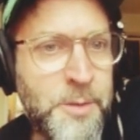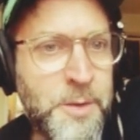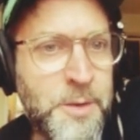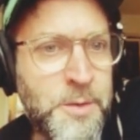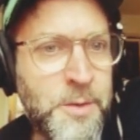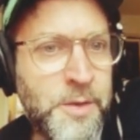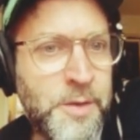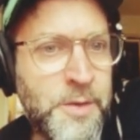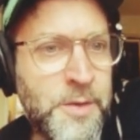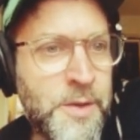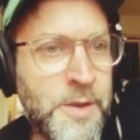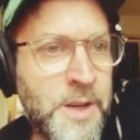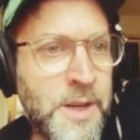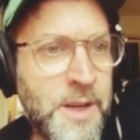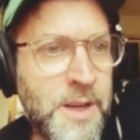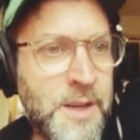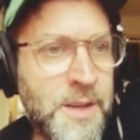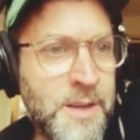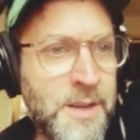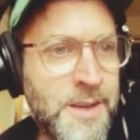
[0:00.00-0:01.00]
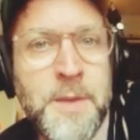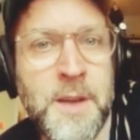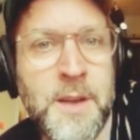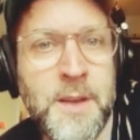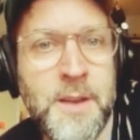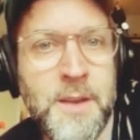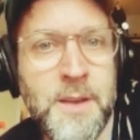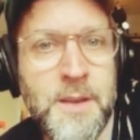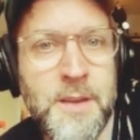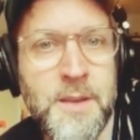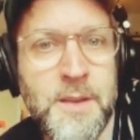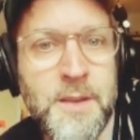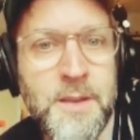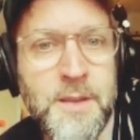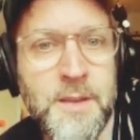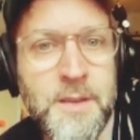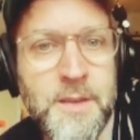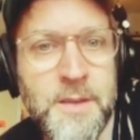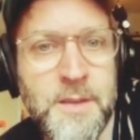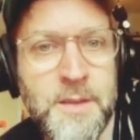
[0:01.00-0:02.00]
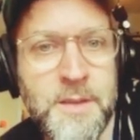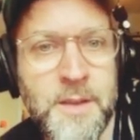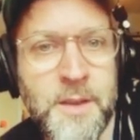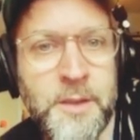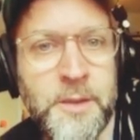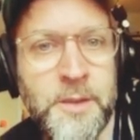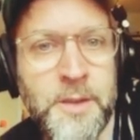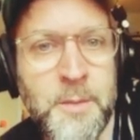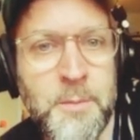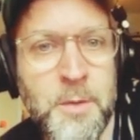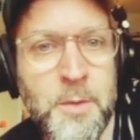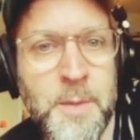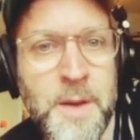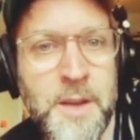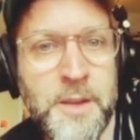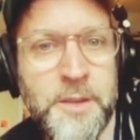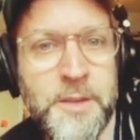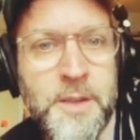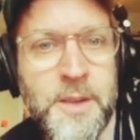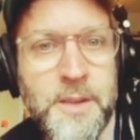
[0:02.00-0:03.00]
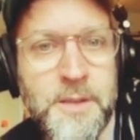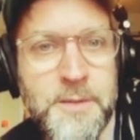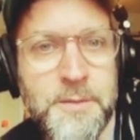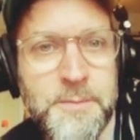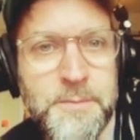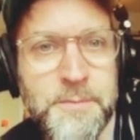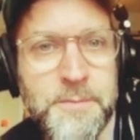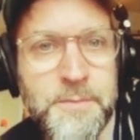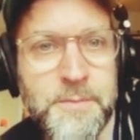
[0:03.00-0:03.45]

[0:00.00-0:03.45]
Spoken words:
which was free. This simple bass line.